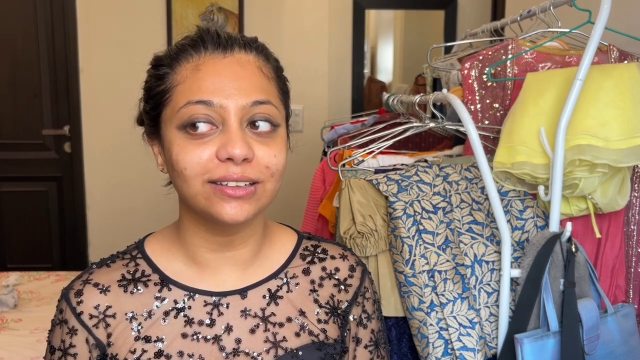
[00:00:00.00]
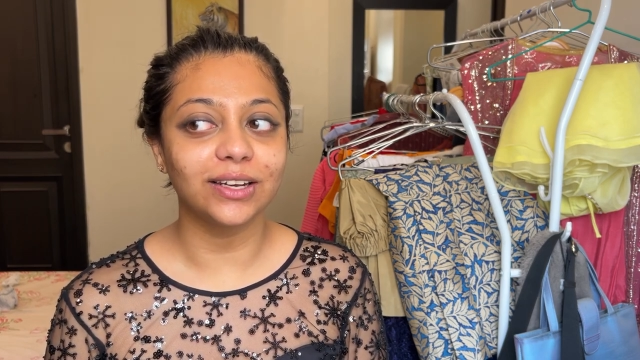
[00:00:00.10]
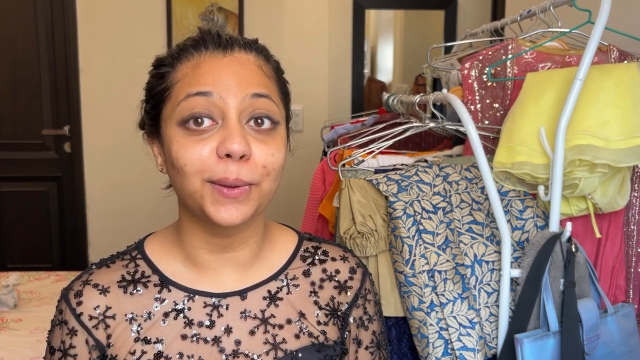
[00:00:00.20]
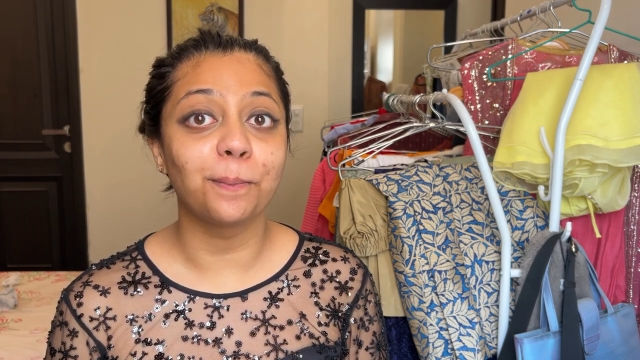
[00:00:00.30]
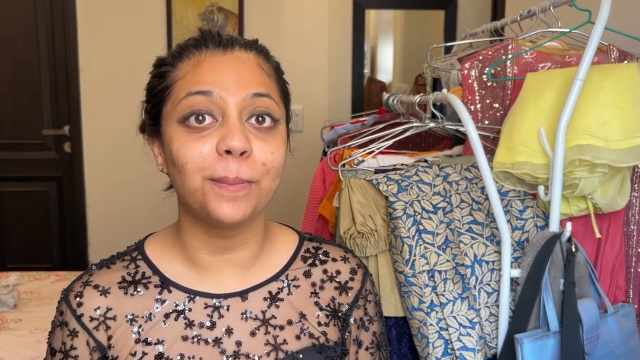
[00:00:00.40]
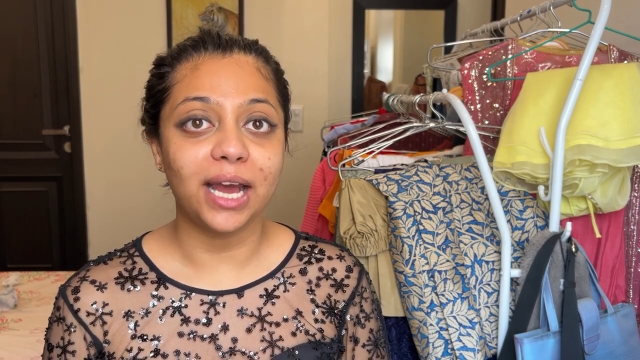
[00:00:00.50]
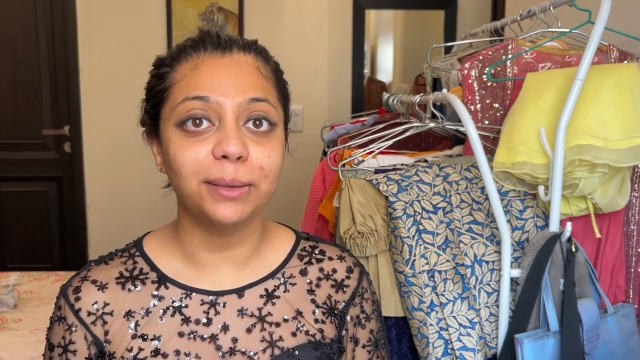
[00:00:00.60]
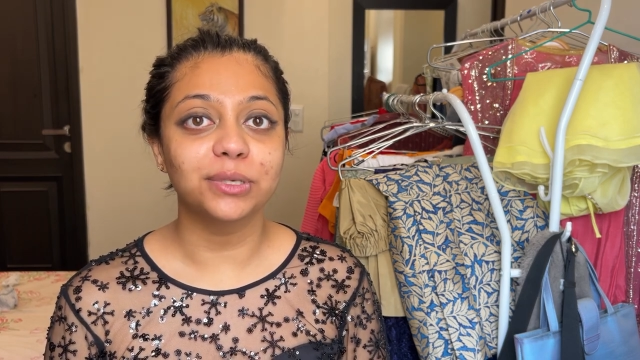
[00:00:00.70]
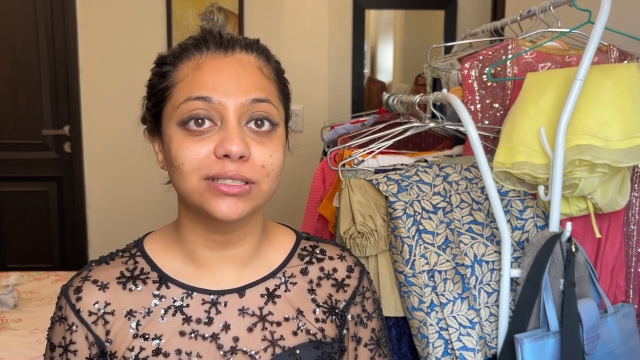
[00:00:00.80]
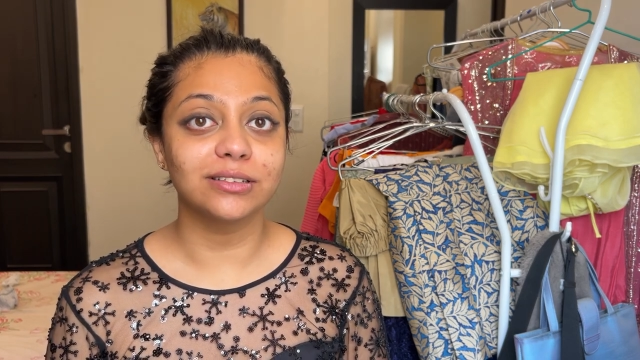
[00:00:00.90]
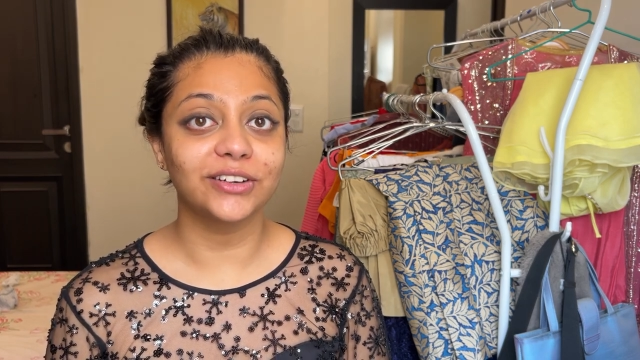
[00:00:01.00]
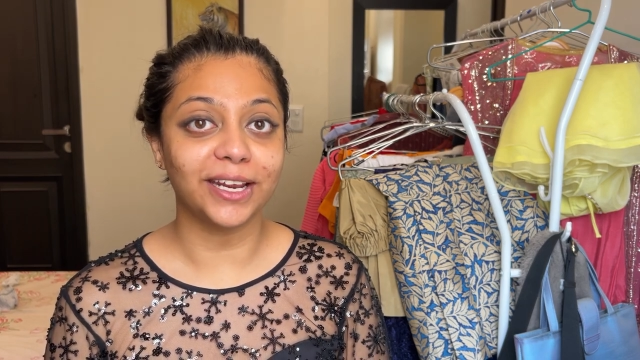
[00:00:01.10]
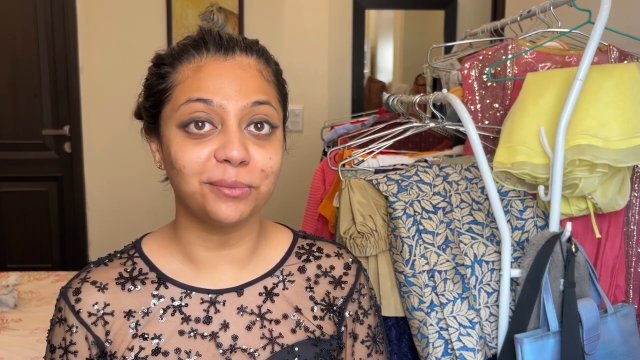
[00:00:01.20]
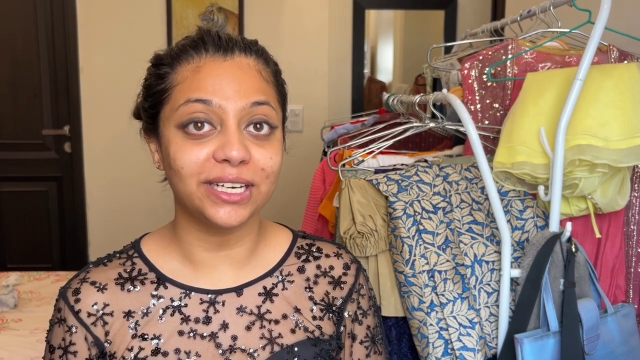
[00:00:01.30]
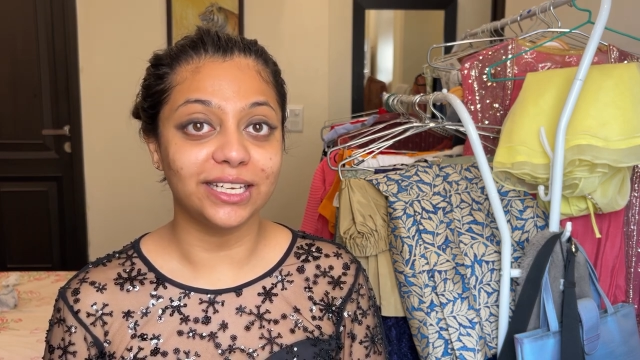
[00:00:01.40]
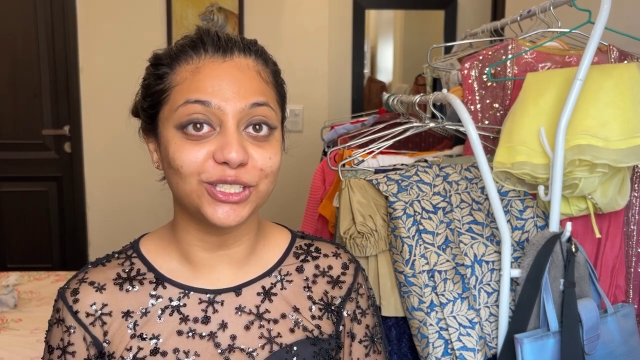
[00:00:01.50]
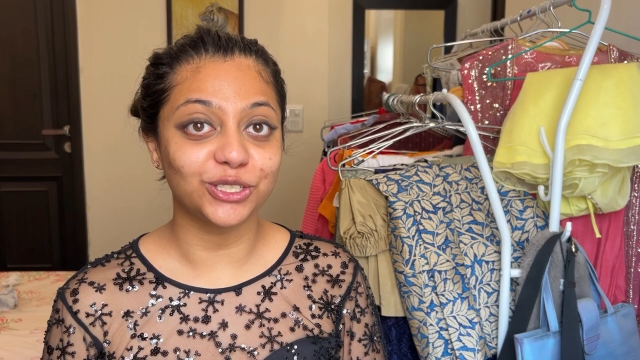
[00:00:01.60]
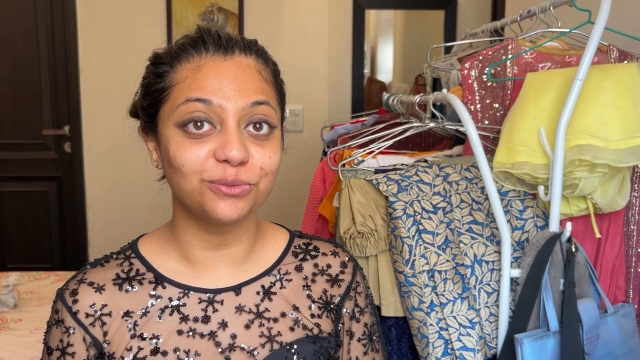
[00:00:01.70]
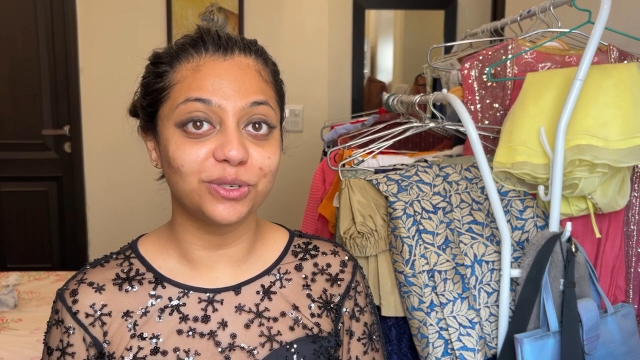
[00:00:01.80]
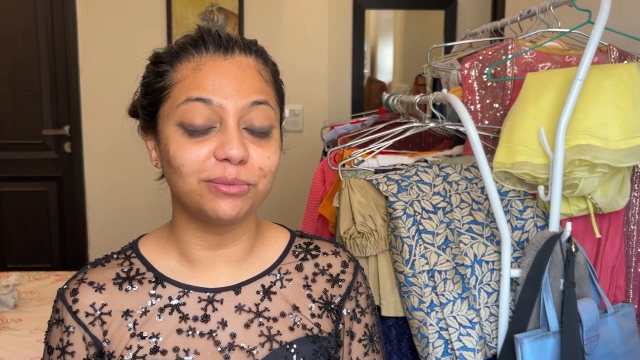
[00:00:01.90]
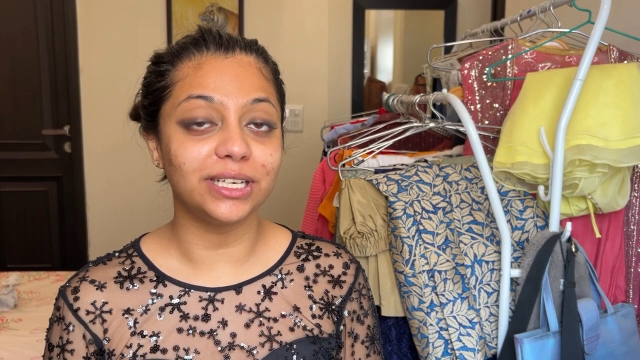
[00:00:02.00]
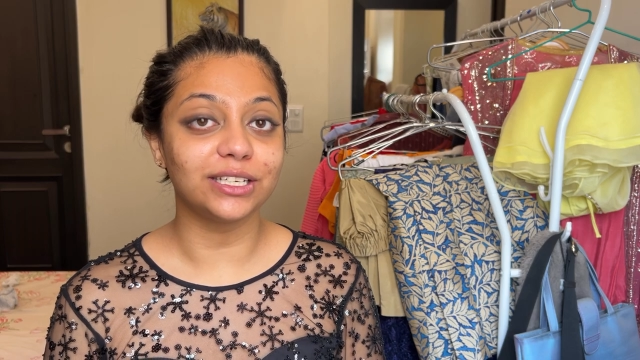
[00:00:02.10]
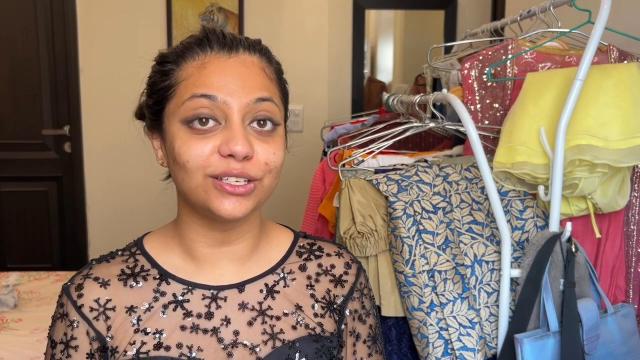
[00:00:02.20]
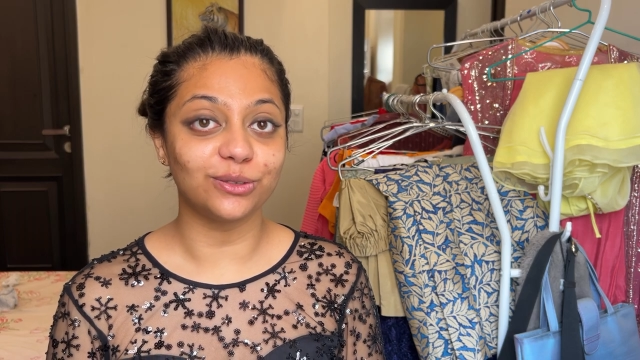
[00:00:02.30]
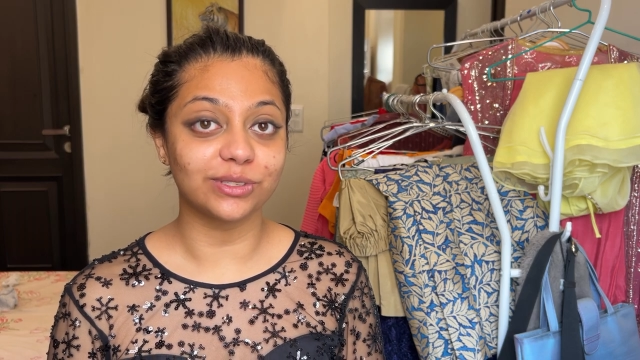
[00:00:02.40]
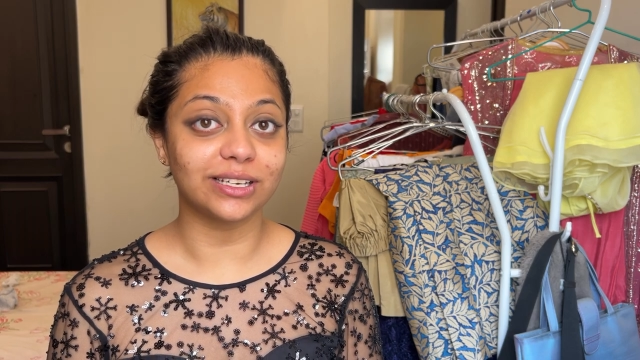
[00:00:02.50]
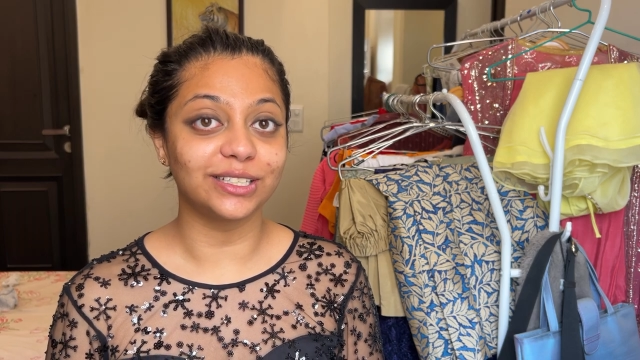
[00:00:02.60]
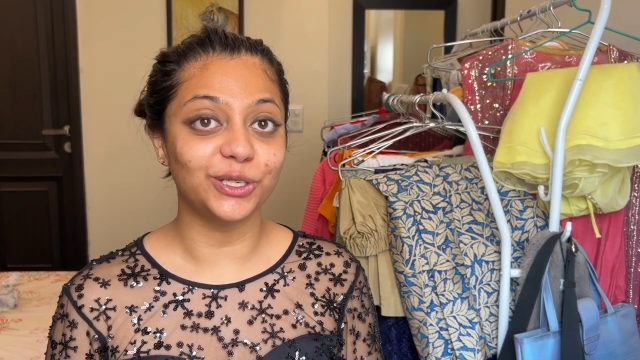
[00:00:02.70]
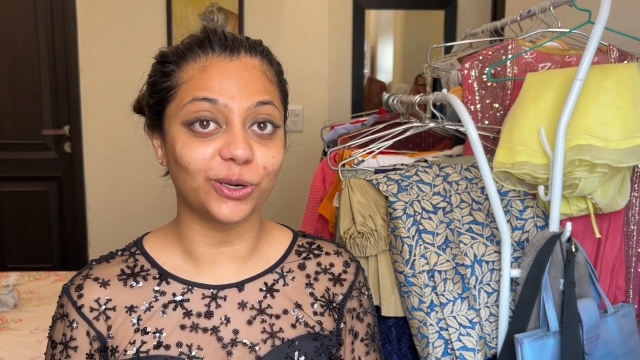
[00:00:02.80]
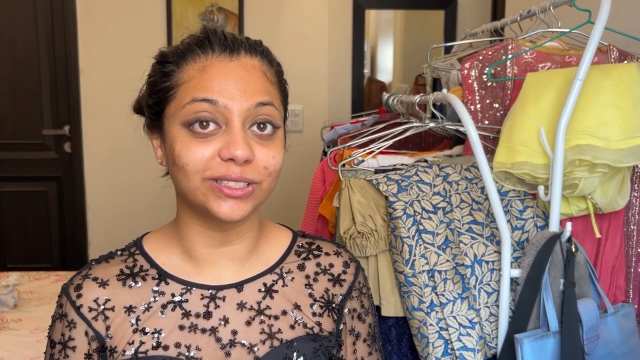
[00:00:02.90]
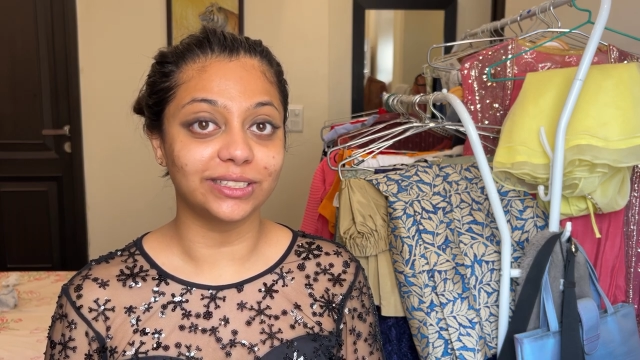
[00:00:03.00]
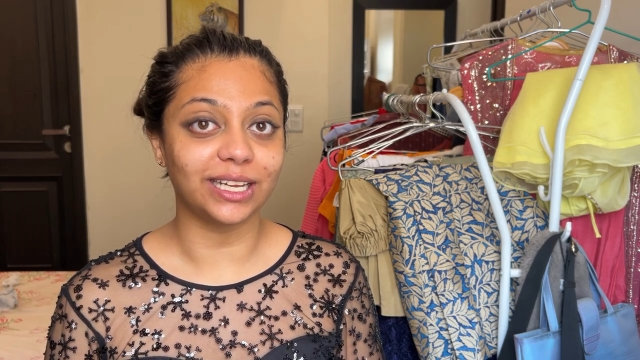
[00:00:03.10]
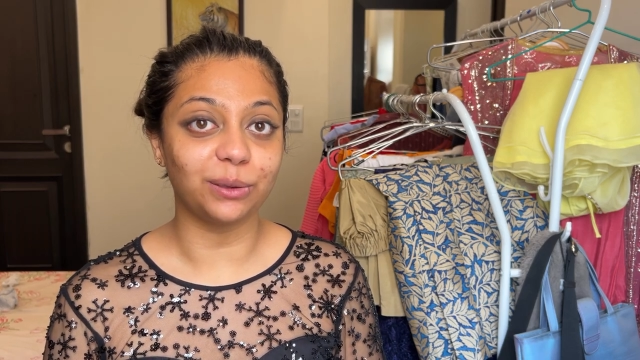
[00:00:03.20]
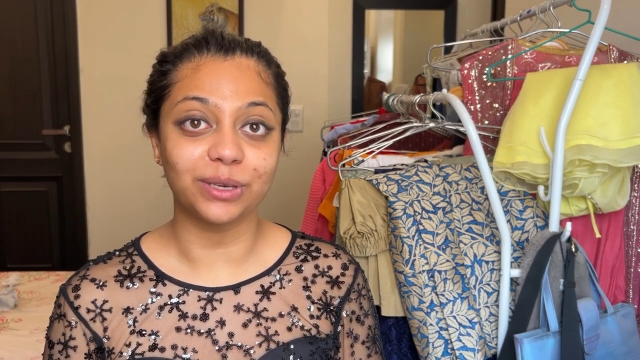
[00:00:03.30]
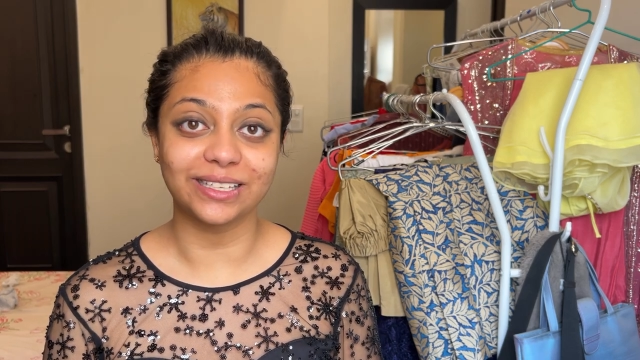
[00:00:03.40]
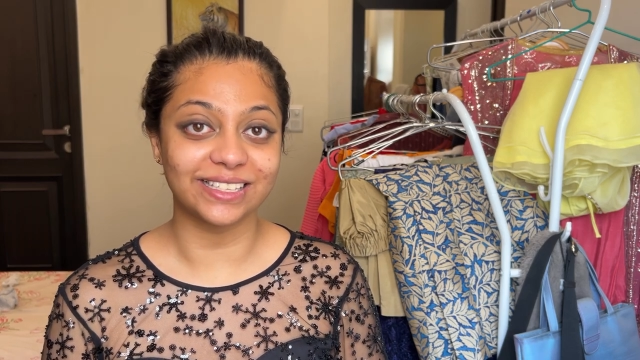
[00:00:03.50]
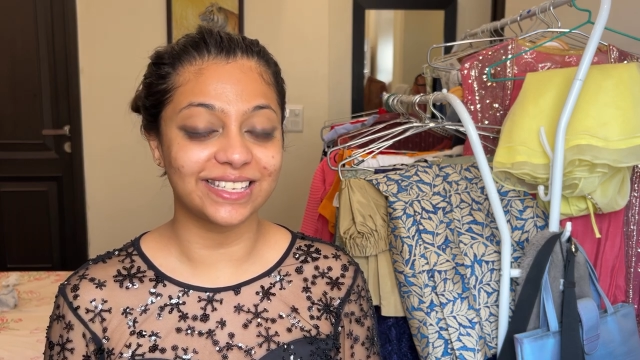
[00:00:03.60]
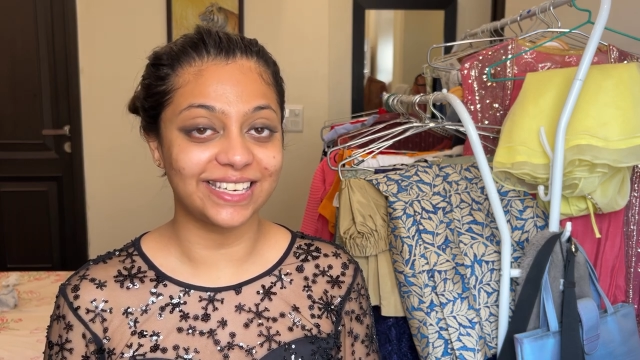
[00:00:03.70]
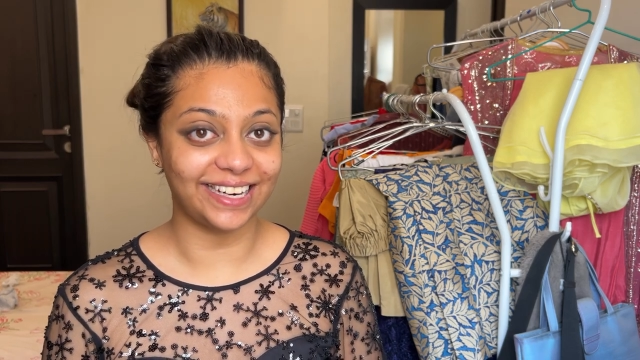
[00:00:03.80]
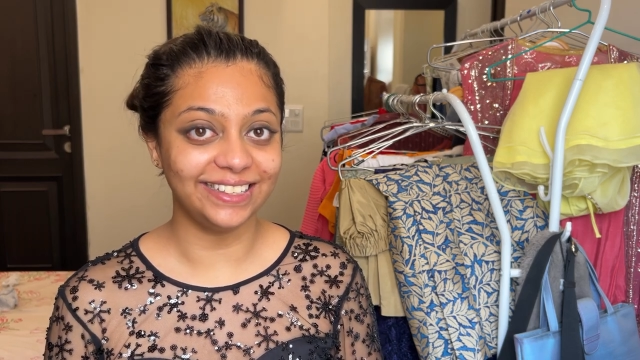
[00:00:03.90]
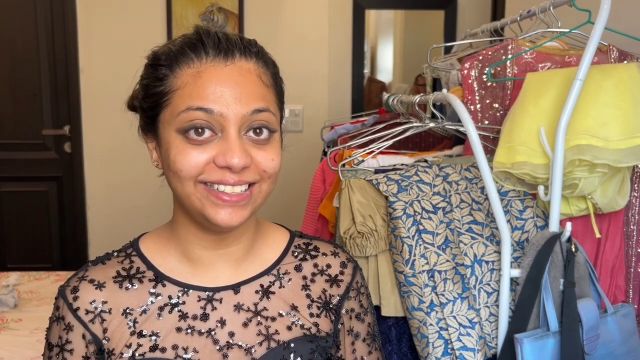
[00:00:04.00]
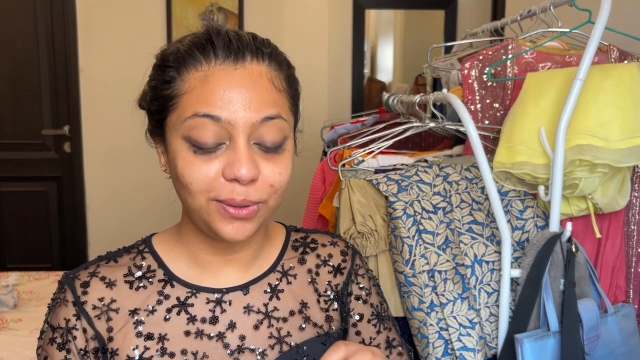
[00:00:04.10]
like, my personal recommendation would be to use a Doppler tape instead.